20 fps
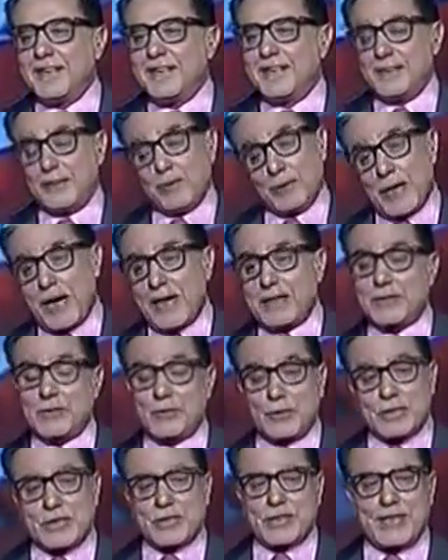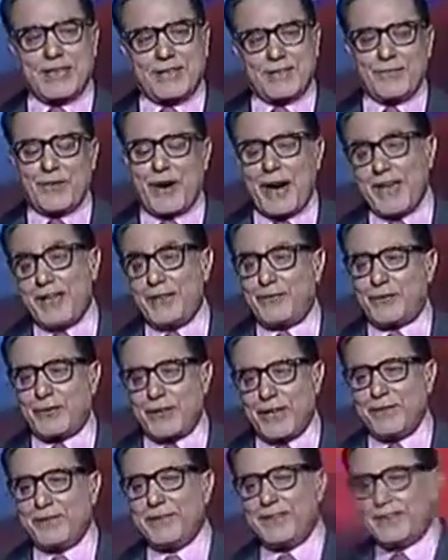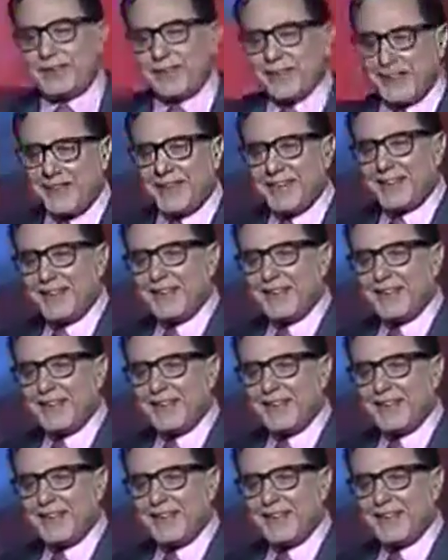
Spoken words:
They will ask question, why for everything?